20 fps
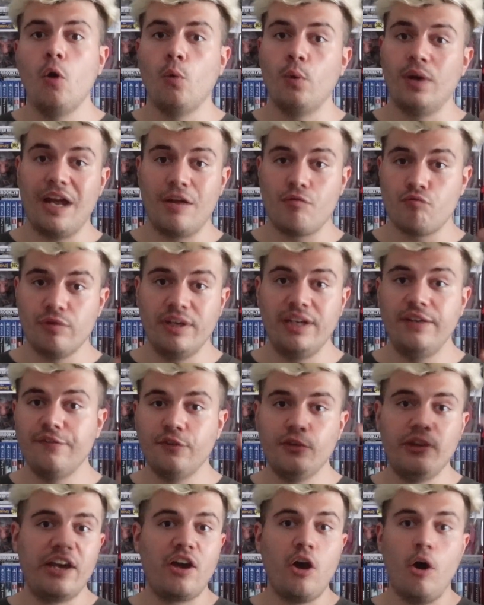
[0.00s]
when I read through
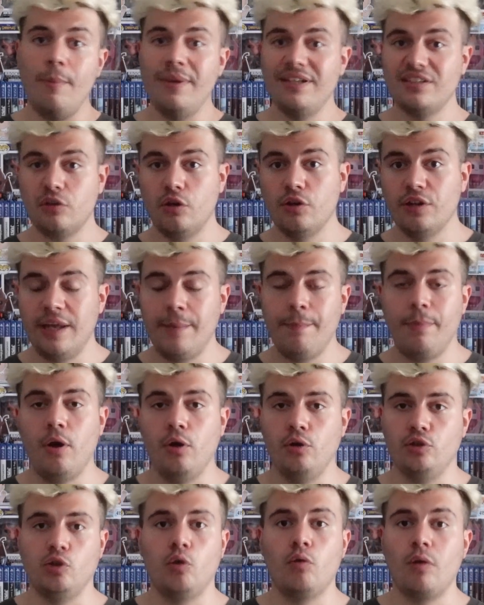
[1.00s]
their comments on their
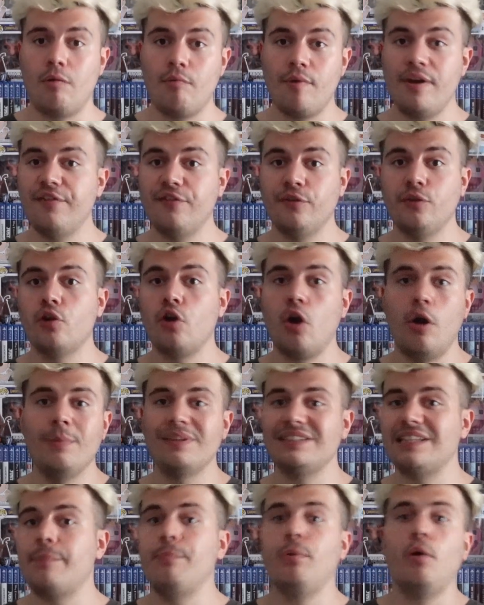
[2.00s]
posts, or I read through the comments
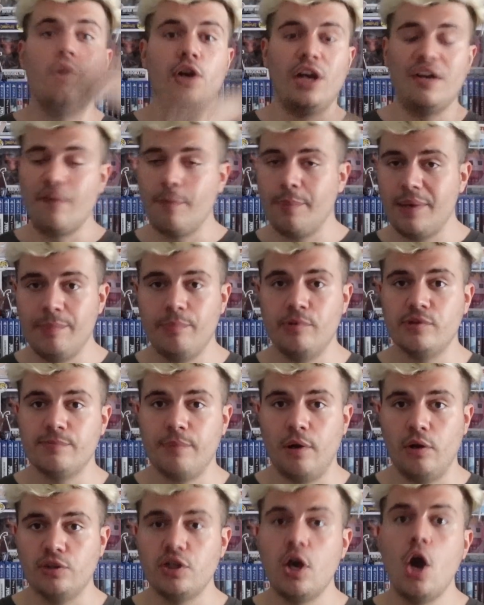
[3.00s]
they put on other people's
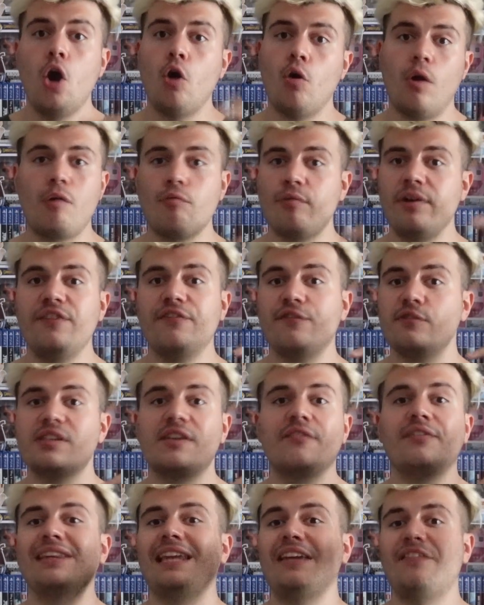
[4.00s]
posts, or I read through
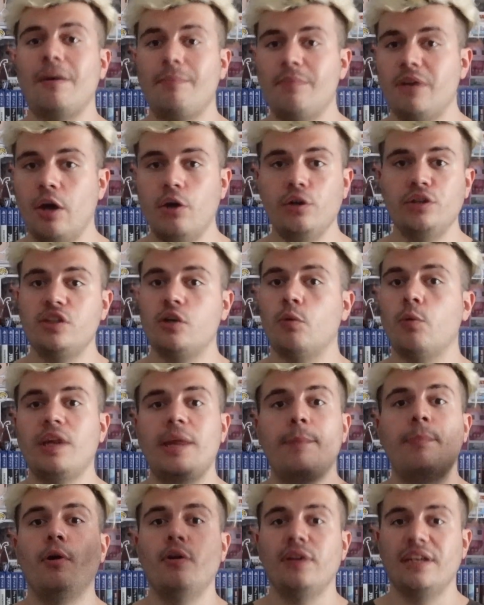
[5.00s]
something they've uploaded or what they
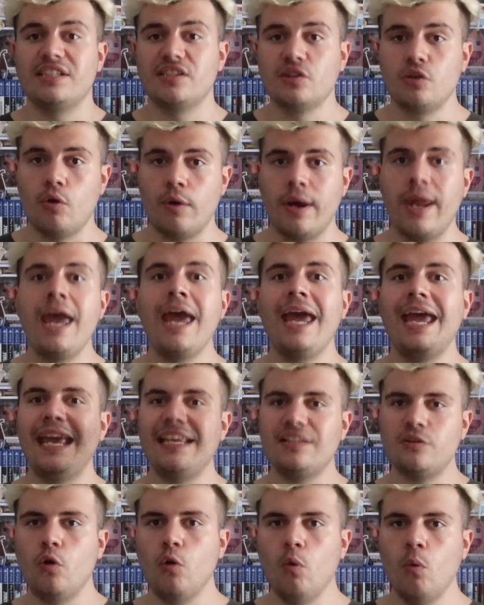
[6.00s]
put on their story,
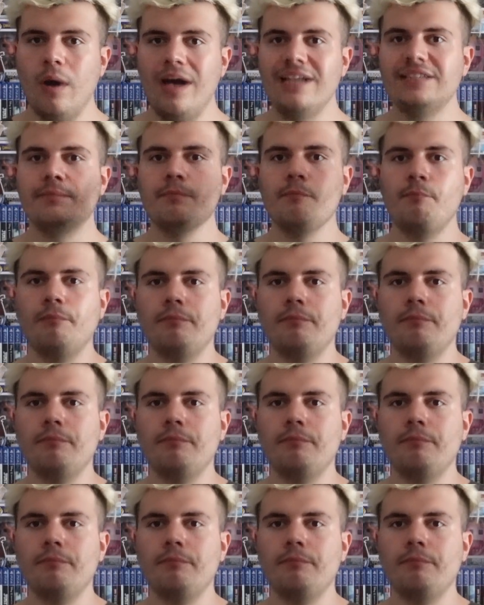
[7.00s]
is always